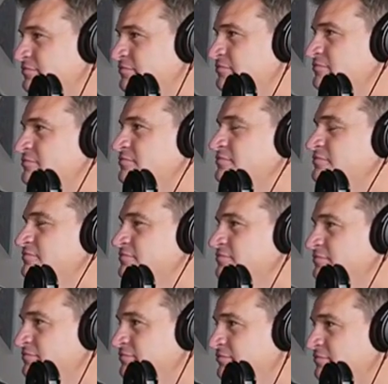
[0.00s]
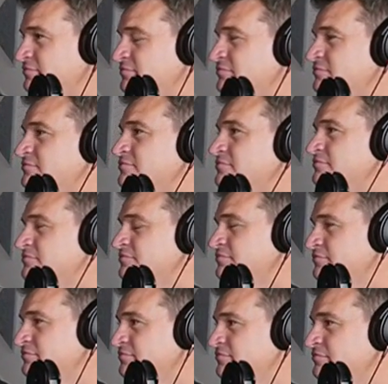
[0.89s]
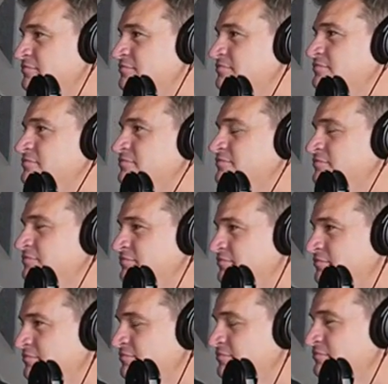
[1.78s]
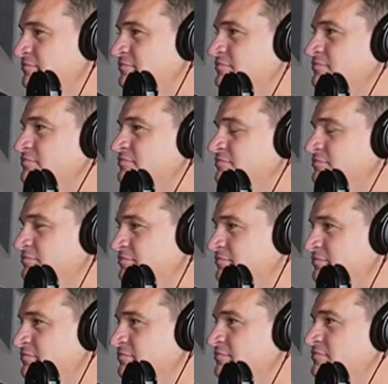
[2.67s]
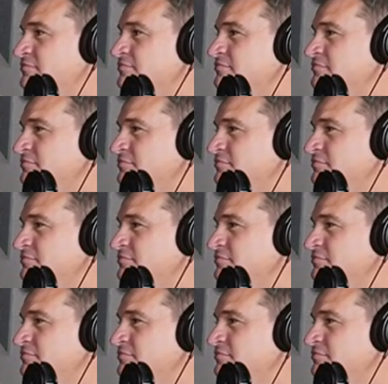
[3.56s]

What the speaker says: (not speaking)